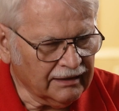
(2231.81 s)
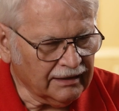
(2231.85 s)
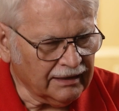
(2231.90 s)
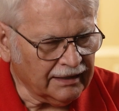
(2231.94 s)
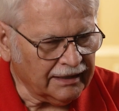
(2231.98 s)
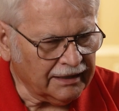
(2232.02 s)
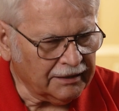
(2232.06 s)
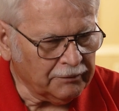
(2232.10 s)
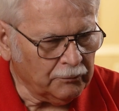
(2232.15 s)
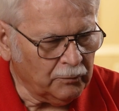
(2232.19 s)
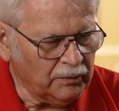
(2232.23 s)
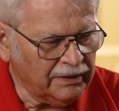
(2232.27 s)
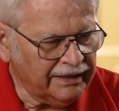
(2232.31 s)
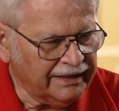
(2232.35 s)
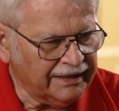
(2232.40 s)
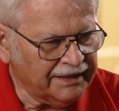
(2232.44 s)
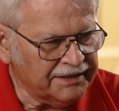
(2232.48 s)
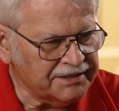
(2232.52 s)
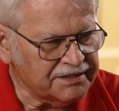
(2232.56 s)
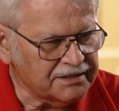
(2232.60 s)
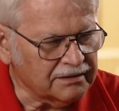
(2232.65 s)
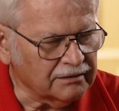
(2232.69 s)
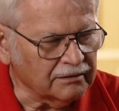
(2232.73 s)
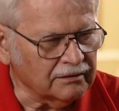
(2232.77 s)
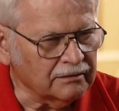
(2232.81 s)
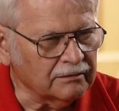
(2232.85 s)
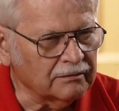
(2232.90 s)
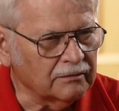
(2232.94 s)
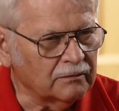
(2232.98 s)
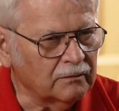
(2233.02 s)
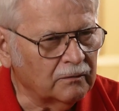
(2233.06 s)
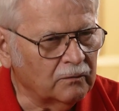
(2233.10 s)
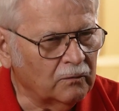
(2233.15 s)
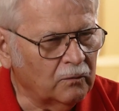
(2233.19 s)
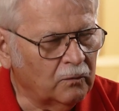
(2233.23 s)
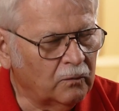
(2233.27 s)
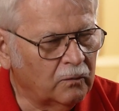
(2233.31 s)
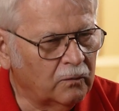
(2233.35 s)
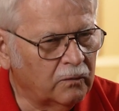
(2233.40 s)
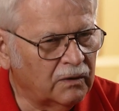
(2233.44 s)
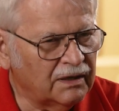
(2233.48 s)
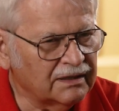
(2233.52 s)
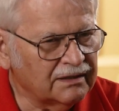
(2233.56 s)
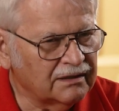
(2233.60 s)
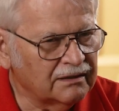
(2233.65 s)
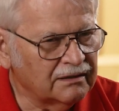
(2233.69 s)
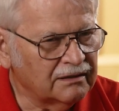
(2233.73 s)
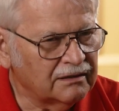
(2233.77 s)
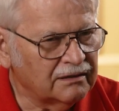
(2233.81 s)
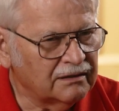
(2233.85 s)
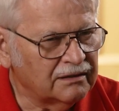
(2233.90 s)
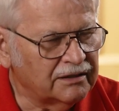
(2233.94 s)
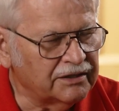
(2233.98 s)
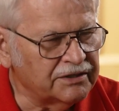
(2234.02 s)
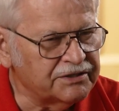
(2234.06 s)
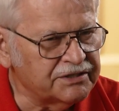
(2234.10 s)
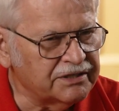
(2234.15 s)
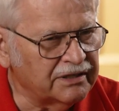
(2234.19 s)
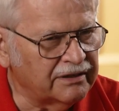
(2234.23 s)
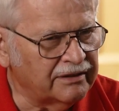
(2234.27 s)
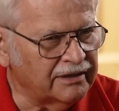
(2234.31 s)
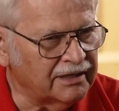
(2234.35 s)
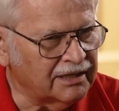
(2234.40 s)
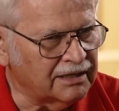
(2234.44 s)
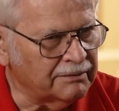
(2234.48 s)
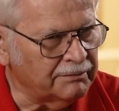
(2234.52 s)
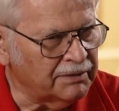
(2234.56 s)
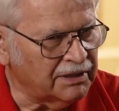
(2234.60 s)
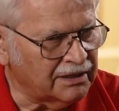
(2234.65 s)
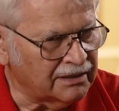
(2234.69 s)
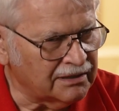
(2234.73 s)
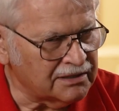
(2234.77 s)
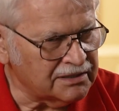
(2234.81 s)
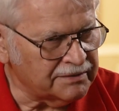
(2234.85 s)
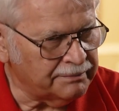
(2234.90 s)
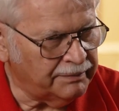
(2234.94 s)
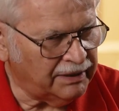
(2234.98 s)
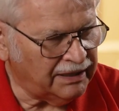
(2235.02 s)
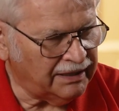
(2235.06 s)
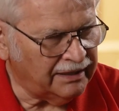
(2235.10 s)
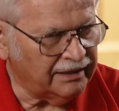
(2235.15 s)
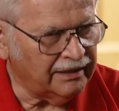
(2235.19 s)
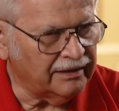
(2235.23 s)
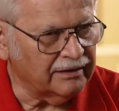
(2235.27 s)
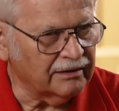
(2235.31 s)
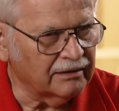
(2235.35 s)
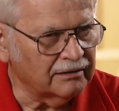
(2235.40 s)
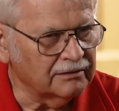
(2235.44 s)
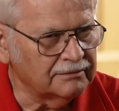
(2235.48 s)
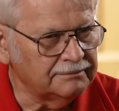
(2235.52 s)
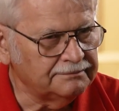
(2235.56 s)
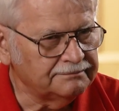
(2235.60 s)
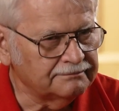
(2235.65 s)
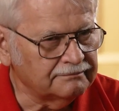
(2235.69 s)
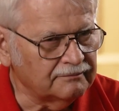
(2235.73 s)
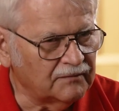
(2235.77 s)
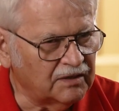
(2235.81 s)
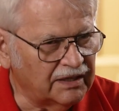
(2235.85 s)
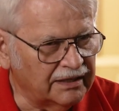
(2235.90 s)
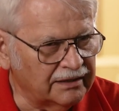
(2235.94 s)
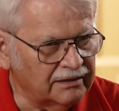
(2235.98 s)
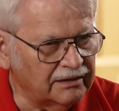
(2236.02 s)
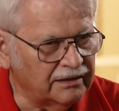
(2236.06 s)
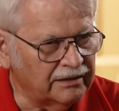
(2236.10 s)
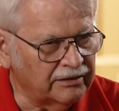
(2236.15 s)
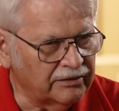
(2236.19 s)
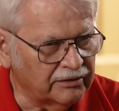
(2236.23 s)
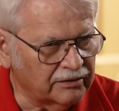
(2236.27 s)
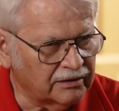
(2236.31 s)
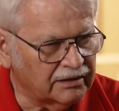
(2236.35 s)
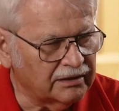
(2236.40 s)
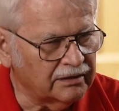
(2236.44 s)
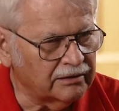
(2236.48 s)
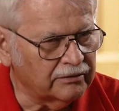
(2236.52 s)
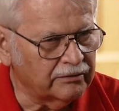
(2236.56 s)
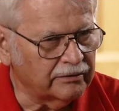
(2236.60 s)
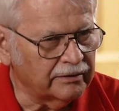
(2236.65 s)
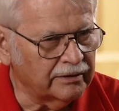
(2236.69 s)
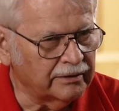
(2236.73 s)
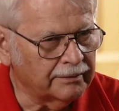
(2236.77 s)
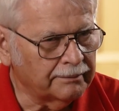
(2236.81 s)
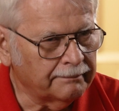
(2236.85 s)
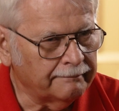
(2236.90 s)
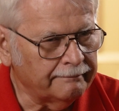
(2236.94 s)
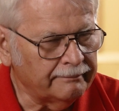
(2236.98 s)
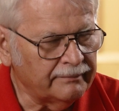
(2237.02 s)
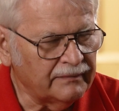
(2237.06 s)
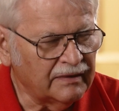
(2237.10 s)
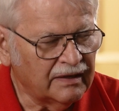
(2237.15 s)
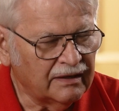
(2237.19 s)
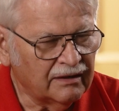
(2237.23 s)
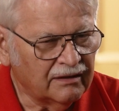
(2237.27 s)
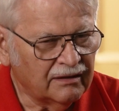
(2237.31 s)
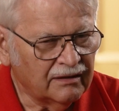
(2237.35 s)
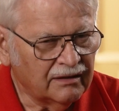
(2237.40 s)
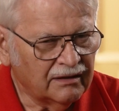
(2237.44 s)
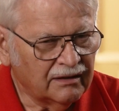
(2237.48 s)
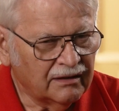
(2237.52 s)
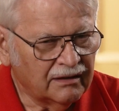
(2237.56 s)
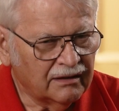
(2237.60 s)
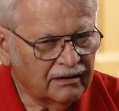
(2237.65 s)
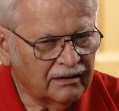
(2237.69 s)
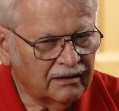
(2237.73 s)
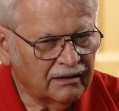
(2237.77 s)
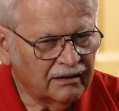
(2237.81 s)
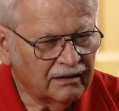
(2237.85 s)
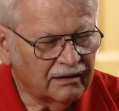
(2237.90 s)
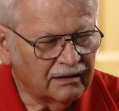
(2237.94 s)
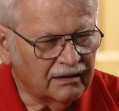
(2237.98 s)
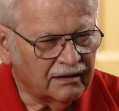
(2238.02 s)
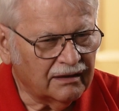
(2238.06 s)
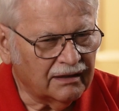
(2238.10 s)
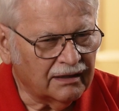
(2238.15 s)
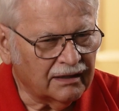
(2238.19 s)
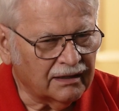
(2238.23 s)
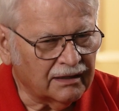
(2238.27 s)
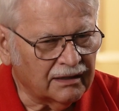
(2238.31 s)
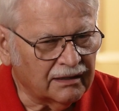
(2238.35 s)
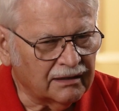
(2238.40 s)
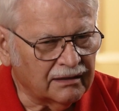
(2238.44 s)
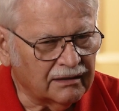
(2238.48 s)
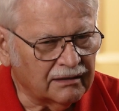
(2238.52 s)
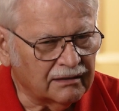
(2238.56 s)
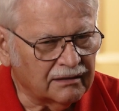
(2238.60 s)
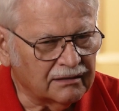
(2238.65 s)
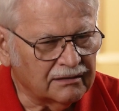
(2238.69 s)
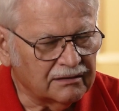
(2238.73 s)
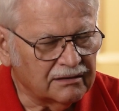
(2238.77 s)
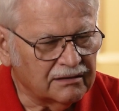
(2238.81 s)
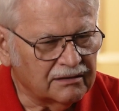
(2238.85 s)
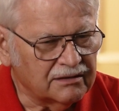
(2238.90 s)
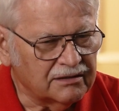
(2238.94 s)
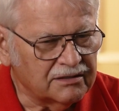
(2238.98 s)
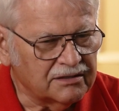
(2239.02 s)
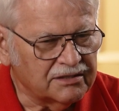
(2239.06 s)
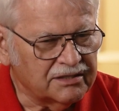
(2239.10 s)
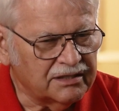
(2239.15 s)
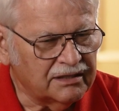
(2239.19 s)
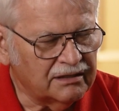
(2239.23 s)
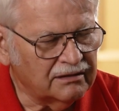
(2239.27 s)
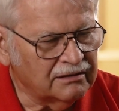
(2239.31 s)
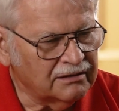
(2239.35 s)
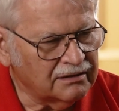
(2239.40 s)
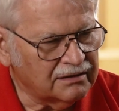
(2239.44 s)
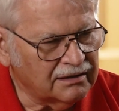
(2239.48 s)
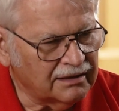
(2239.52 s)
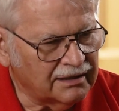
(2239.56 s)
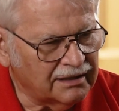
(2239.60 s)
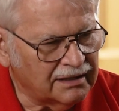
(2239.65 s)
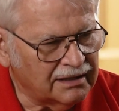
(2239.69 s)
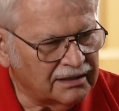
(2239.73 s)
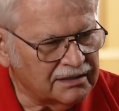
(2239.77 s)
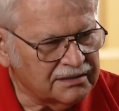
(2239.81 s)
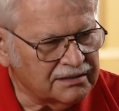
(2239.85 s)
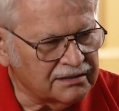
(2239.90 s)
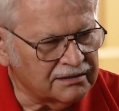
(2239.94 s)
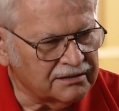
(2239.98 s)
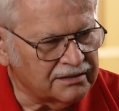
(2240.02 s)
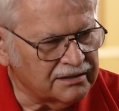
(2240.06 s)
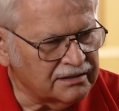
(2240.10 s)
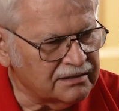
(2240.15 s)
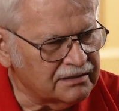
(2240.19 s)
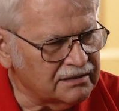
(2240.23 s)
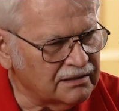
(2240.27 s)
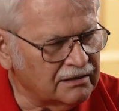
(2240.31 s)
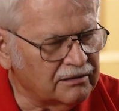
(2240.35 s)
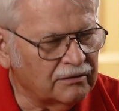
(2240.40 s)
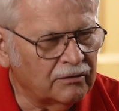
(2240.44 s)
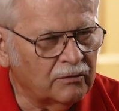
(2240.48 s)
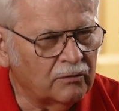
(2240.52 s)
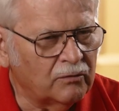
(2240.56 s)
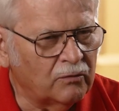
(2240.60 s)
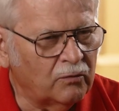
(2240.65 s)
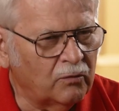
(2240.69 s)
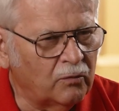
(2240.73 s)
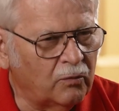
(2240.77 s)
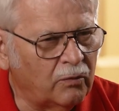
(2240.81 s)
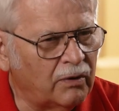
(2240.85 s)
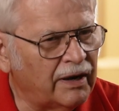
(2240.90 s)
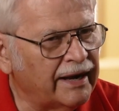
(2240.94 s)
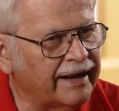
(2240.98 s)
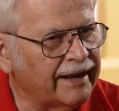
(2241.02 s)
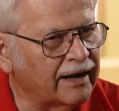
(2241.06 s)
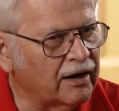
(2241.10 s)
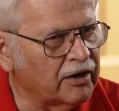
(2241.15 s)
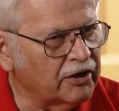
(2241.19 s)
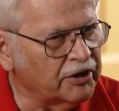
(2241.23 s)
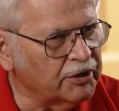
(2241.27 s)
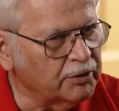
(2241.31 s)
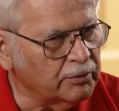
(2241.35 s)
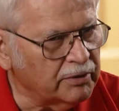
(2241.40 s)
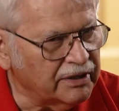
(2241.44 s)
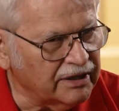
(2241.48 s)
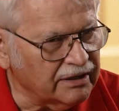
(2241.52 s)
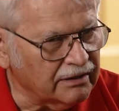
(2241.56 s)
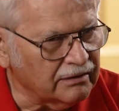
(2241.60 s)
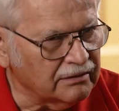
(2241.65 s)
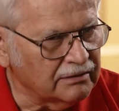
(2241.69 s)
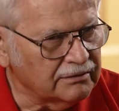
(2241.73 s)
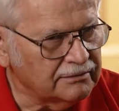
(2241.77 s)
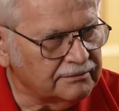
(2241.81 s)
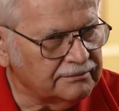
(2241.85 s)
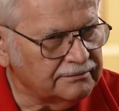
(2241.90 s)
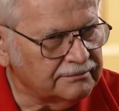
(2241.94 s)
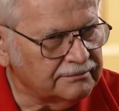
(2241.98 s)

And we asked her what did she think about us being here in, in their country? And uh, she looked at us and she said, Why are you here?